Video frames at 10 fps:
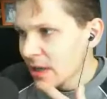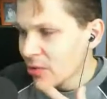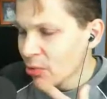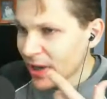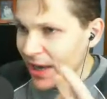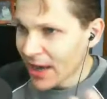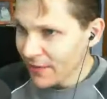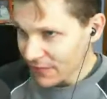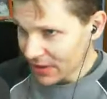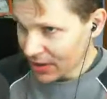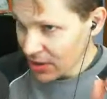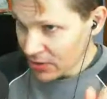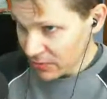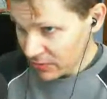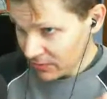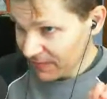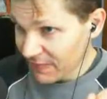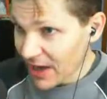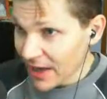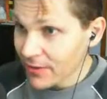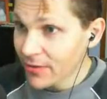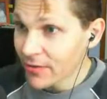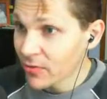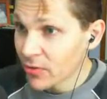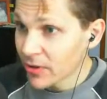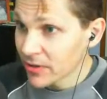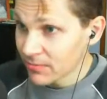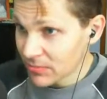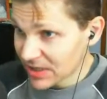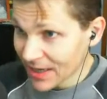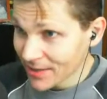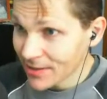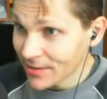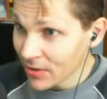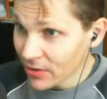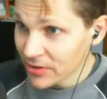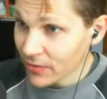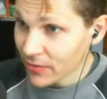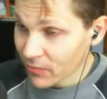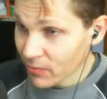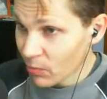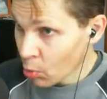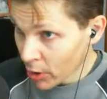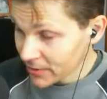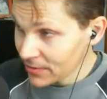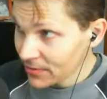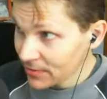We have no facts or data on just what